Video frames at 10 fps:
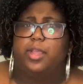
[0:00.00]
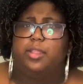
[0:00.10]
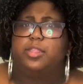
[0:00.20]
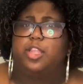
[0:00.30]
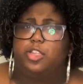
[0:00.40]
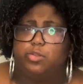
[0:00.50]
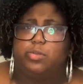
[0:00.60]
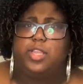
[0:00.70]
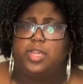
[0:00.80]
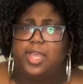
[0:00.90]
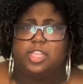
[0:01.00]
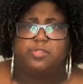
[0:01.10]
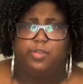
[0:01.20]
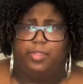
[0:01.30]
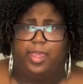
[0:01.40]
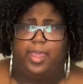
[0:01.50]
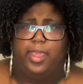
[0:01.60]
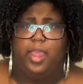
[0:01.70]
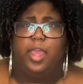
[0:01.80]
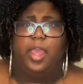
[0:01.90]
that you need to
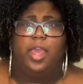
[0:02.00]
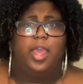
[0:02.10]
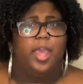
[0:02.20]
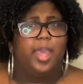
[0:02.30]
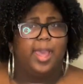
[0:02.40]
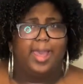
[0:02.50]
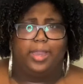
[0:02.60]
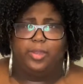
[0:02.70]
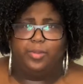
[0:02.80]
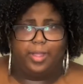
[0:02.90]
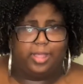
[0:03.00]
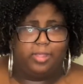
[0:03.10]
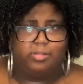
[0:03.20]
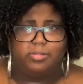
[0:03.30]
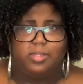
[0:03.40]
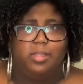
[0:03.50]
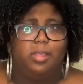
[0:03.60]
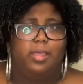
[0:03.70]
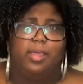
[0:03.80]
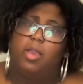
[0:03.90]
exfoliate. I do not use
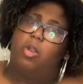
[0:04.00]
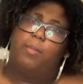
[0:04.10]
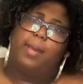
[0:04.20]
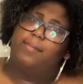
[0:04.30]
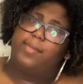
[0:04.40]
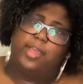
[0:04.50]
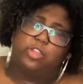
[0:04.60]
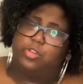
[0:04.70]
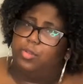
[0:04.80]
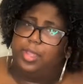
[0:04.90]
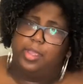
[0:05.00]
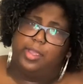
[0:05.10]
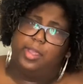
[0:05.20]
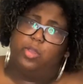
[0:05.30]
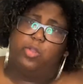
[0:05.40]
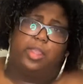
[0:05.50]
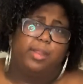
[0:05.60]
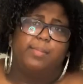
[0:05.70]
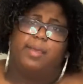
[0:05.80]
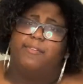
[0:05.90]
it on my vaginal area or
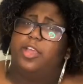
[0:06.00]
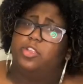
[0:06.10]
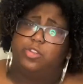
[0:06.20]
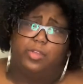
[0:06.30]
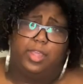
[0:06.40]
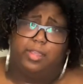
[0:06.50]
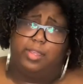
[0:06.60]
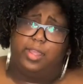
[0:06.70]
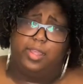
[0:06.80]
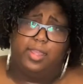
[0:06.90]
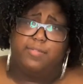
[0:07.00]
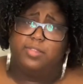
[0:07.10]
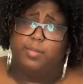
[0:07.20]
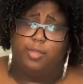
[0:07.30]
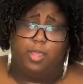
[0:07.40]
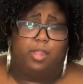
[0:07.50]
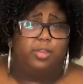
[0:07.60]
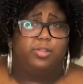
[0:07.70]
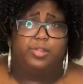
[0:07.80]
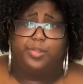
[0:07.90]
in my vaginal area. If some of y'all
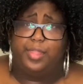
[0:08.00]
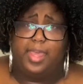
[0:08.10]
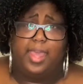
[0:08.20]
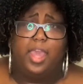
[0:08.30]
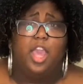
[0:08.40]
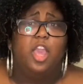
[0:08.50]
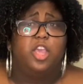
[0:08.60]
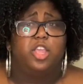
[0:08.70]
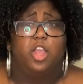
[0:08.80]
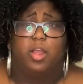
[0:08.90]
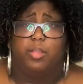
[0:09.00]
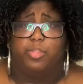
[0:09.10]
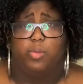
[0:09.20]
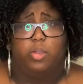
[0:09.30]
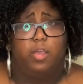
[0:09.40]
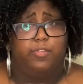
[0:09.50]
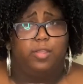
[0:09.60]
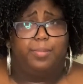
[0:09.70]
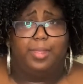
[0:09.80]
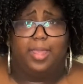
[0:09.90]
do that, y'all are throwing off
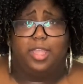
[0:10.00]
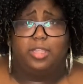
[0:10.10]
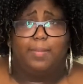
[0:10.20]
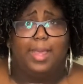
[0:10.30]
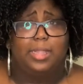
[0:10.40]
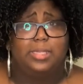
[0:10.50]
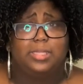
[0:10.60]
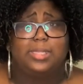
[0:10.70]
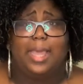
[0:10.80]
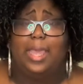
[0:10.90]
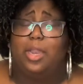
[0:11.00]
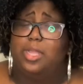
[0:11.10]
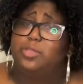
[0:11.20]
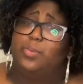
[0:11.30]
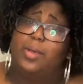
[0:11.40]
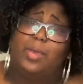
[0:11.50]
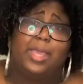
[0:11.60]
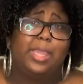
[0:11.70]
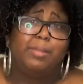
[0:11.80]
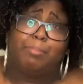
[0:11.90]
your pH balance, and as well
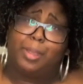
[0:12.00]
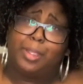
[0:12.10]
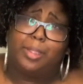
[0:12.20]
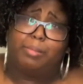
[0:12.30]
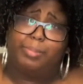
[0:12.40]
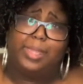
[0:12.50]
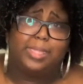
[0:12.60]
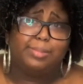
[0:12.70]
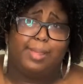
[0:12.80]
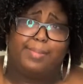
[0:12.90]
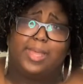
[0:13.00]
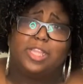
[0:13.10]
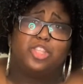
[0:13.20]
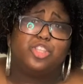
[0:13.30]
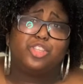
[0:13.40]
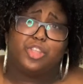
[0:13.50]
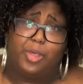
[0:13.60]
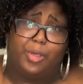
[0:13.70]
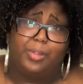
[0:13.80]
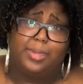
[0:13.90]
it can burn because baby, it's
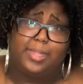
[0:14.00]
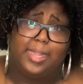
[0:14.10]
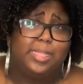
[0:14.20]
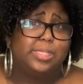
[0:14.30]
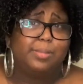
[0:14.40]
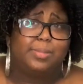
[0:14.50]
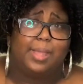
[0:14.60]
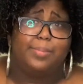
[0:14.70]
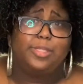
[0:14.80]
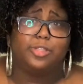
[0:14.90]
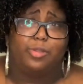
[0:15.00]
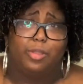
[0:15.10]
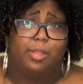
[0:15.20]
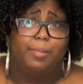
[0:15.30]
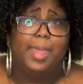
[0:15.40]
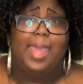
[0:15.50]
salt and it's some type of scrub.